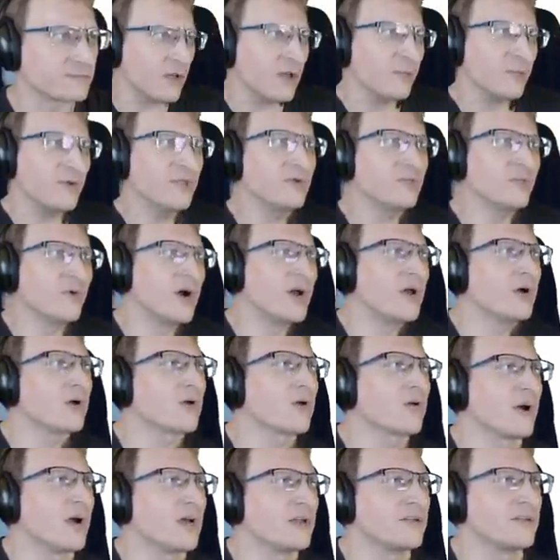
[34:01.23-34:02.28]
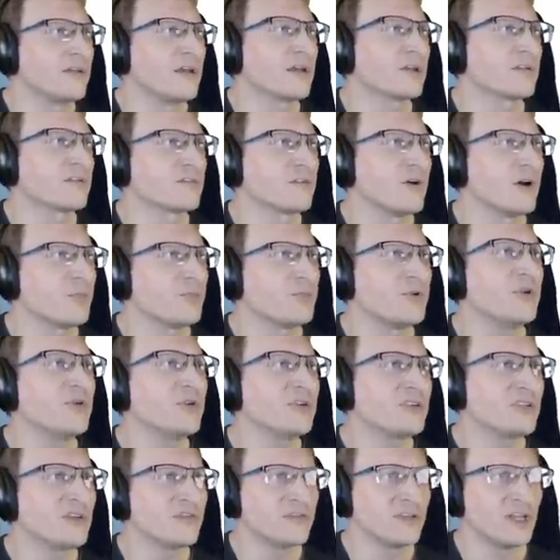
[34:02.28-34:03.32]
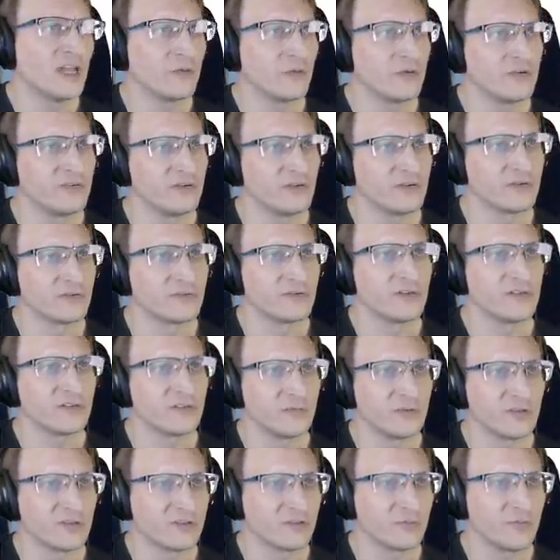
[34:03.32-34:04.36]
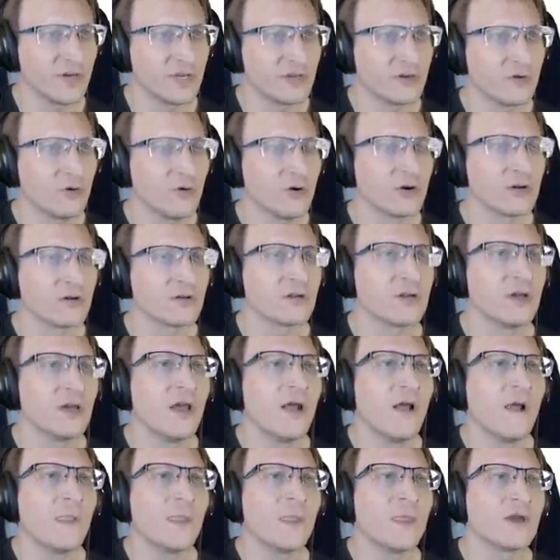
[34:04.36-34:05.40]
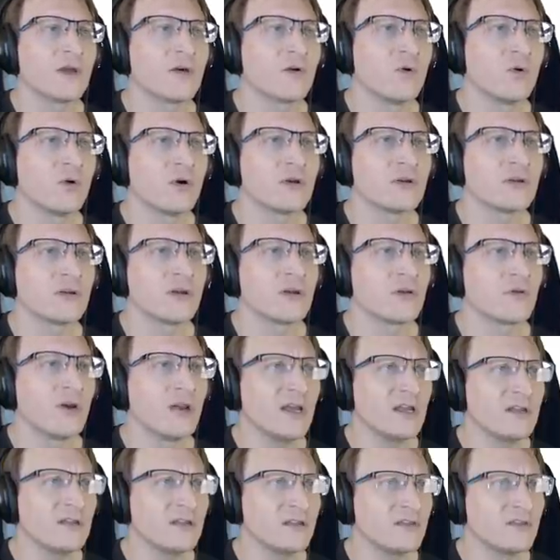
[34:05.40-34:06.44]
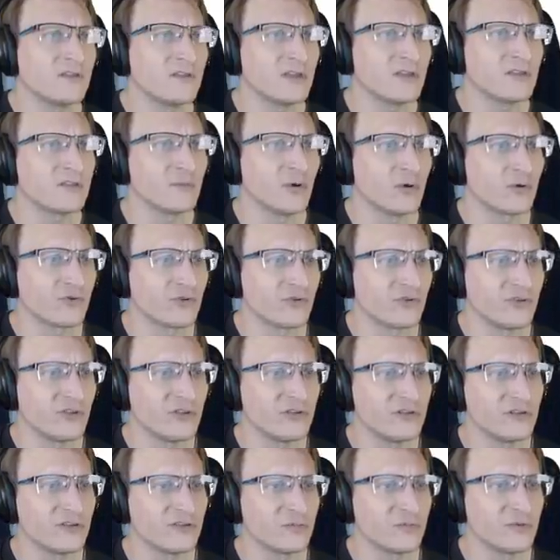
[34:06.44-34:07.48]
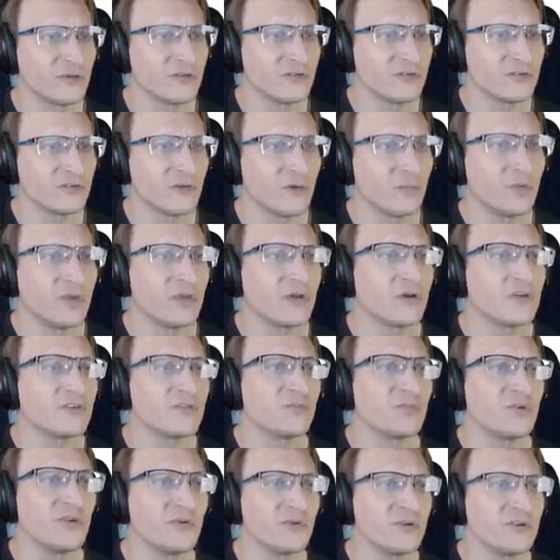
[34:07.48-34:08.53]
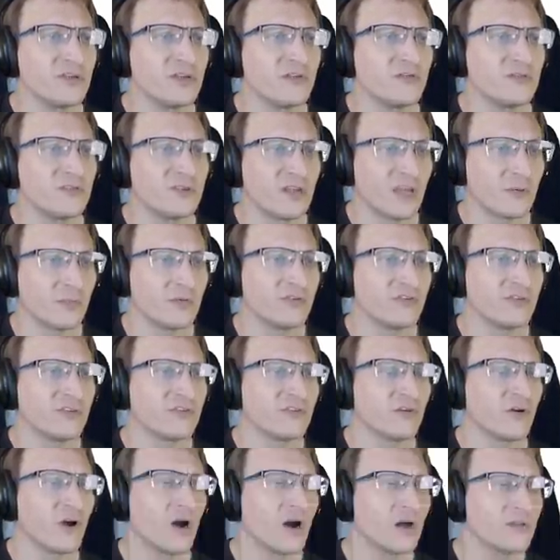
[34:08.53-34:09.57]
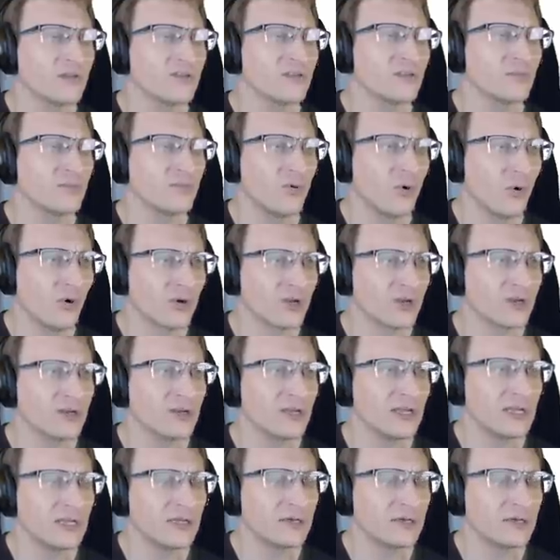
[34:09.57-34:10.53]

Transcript: Meanwhile, Crytek sought punitive damages, dismissed by court. The court granted CIG's motion to dismiss because punitive damages are unsupported in